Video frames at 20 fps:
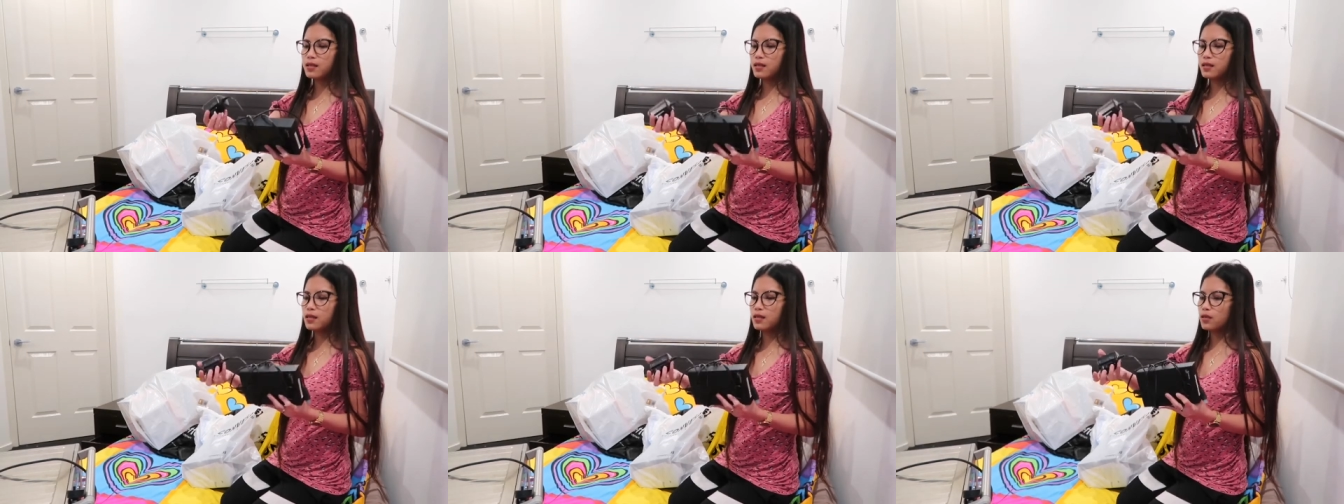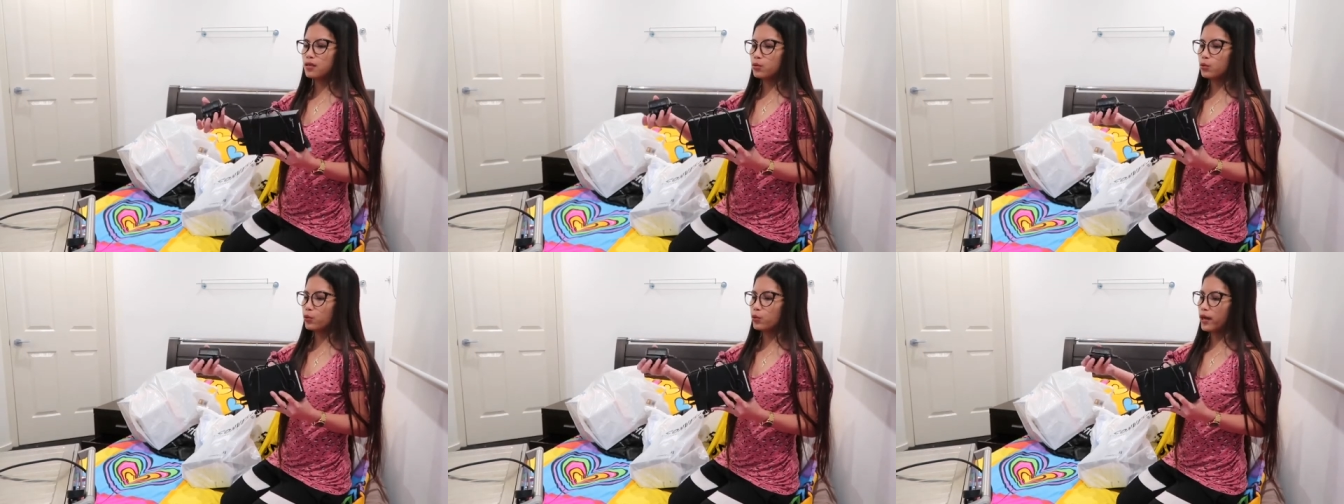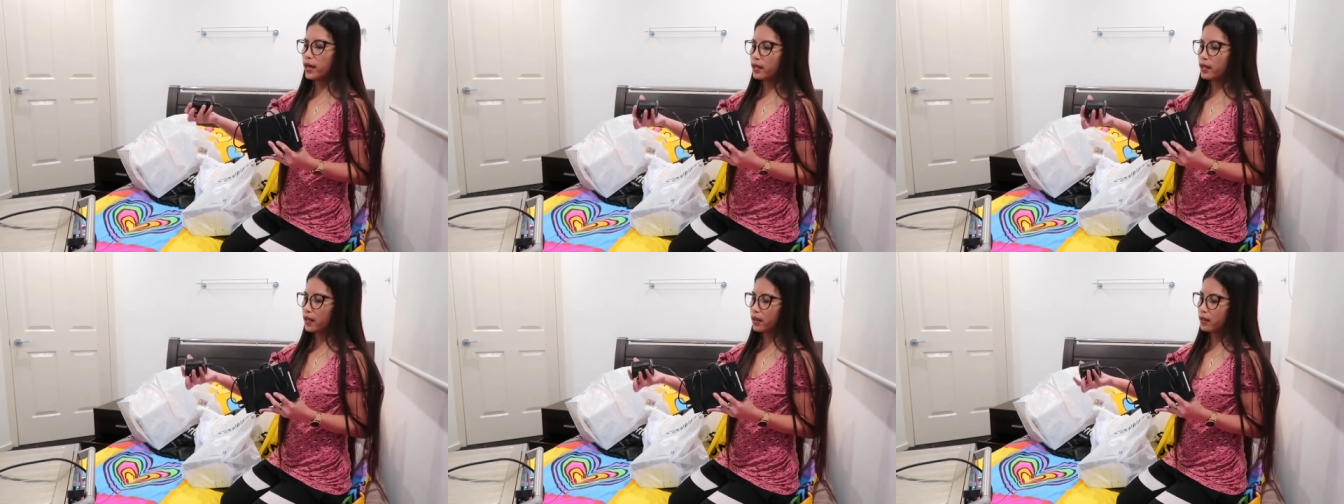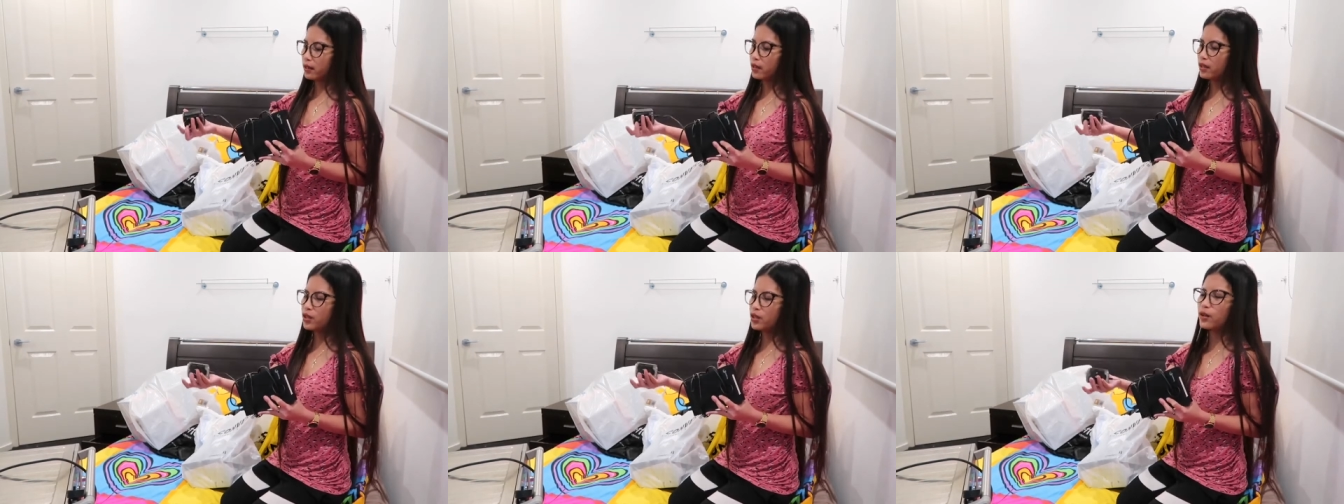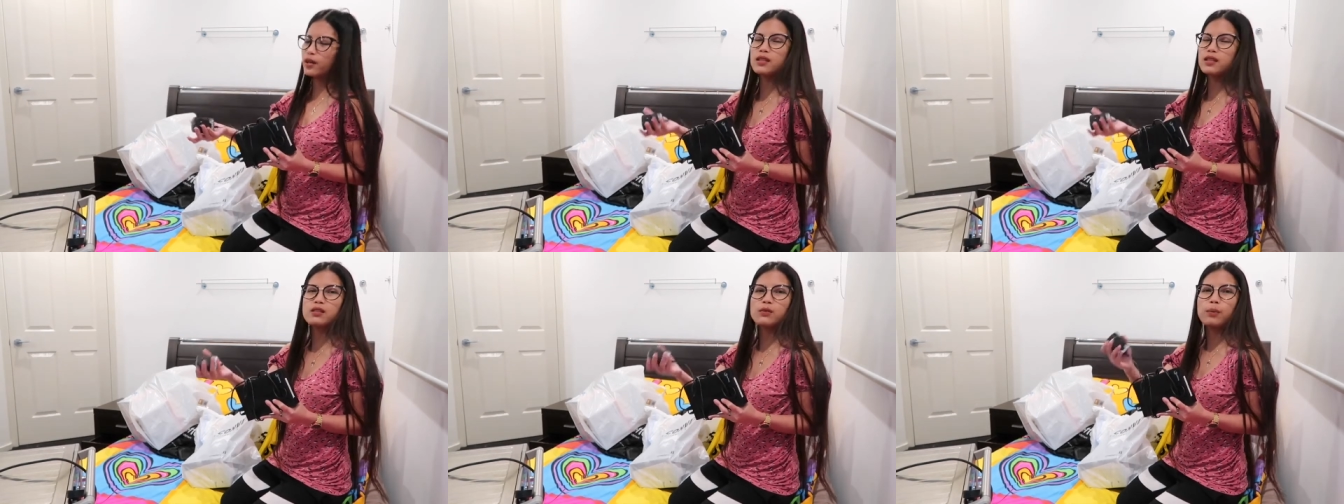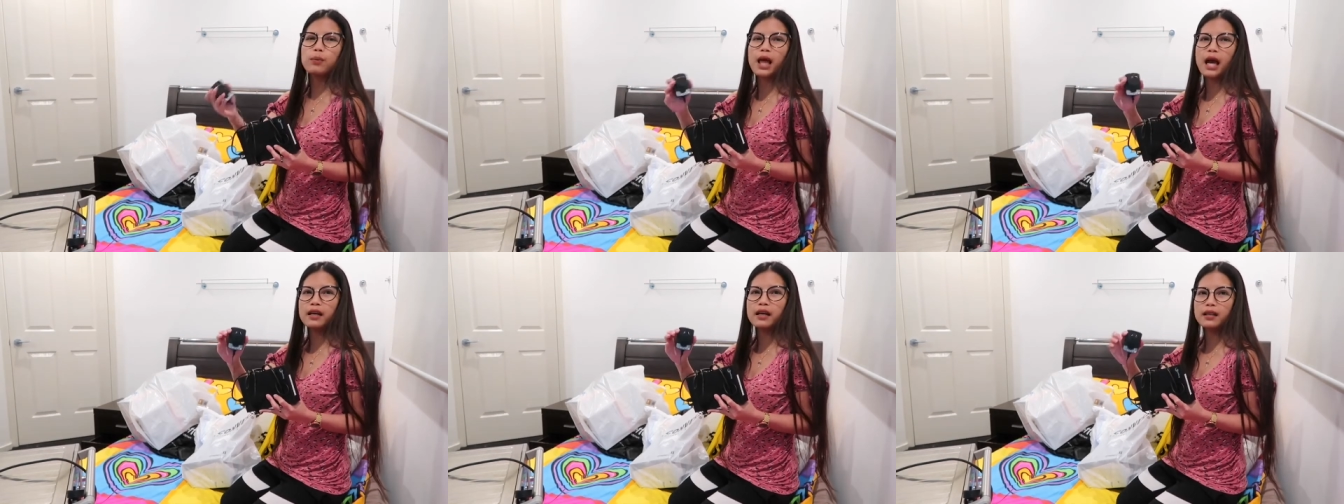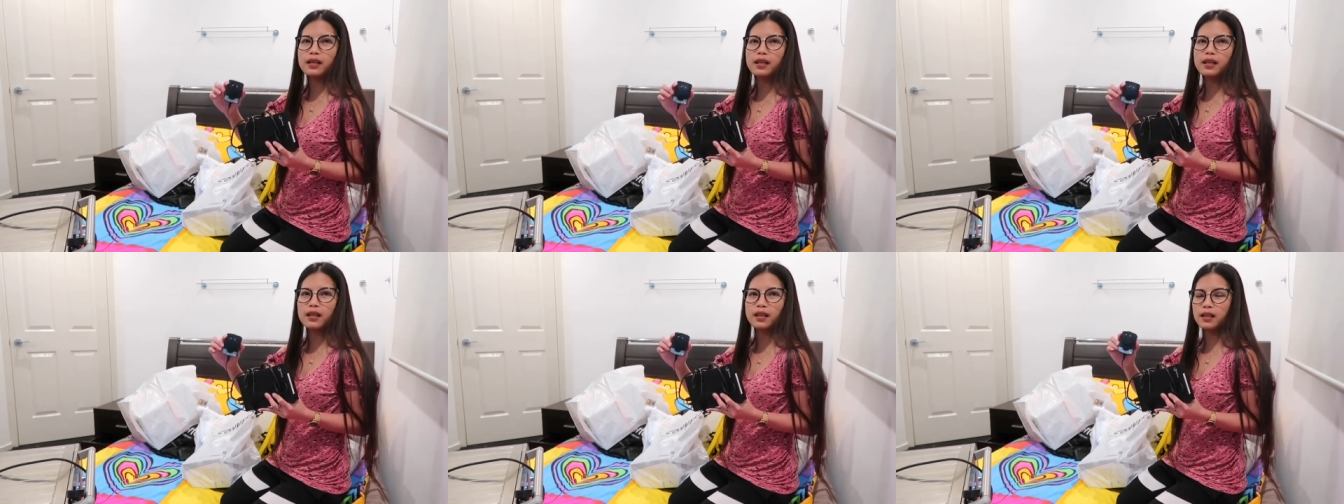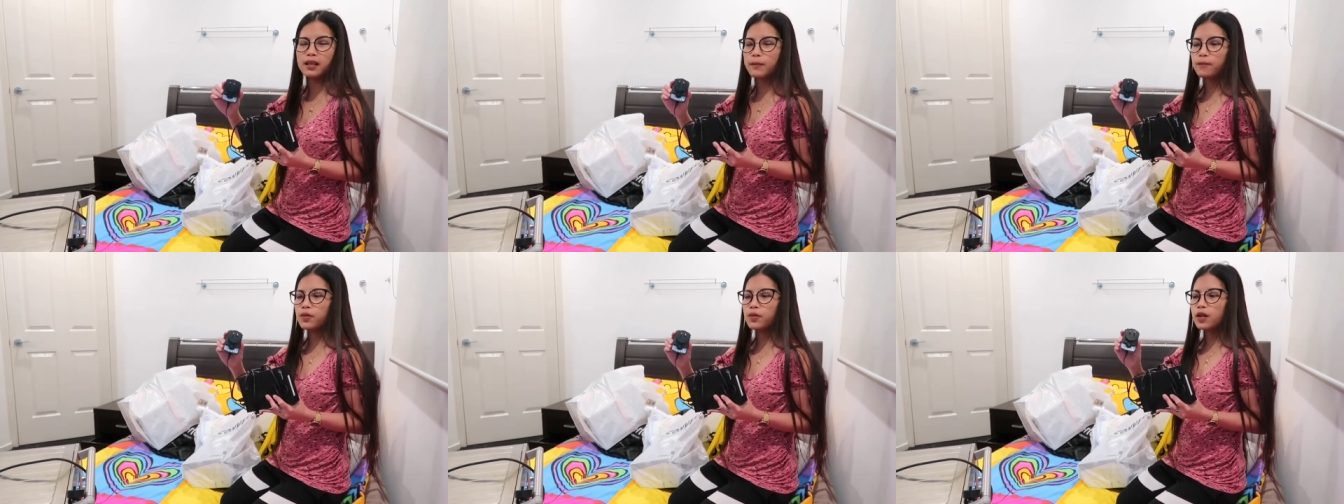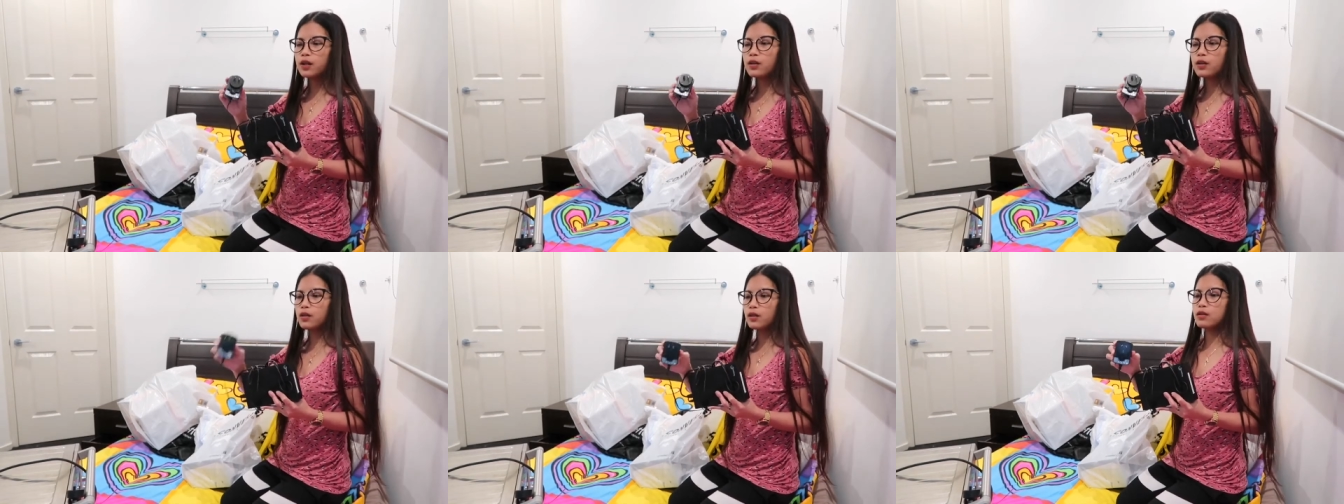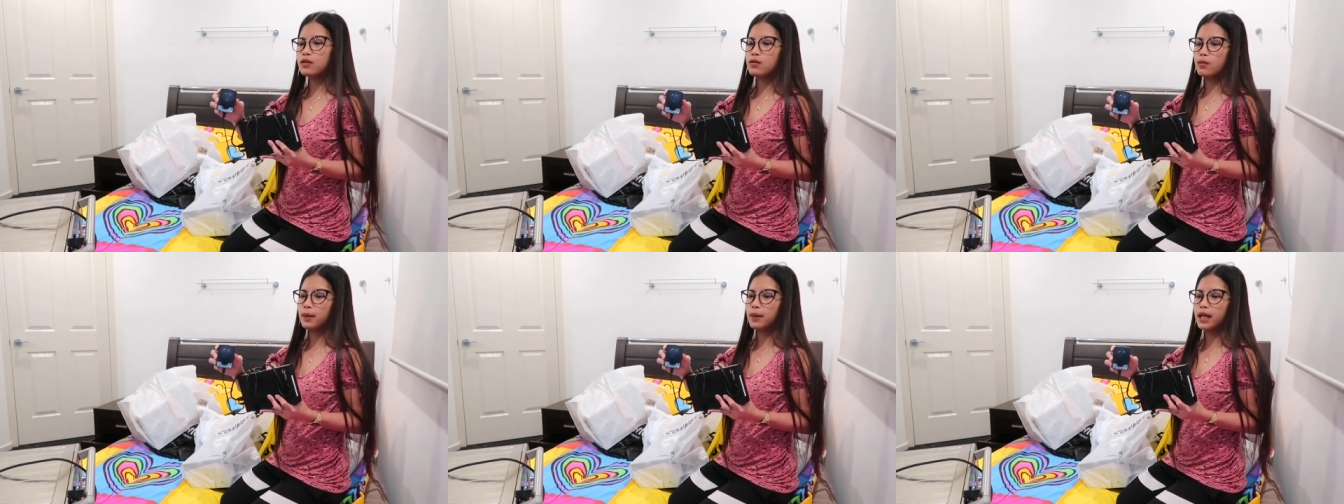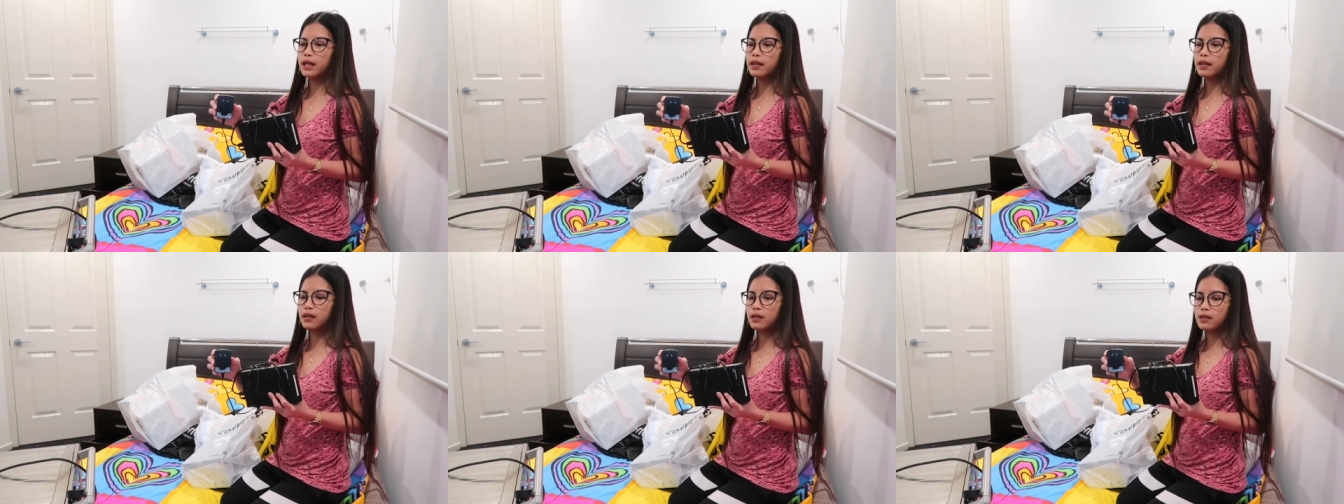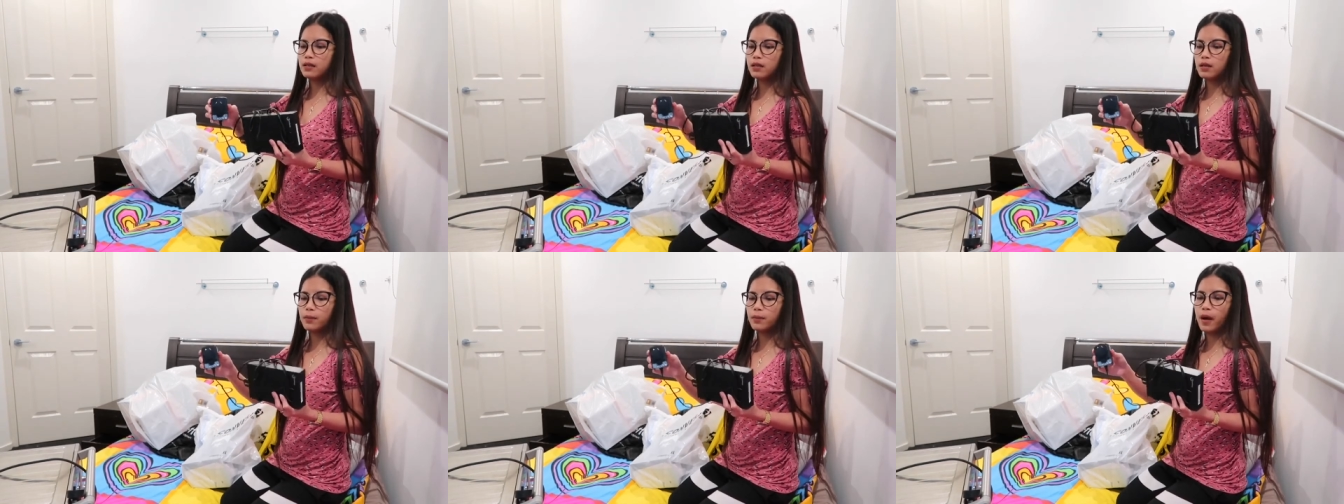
this one, I think you need to plug it in. You need to plug it into the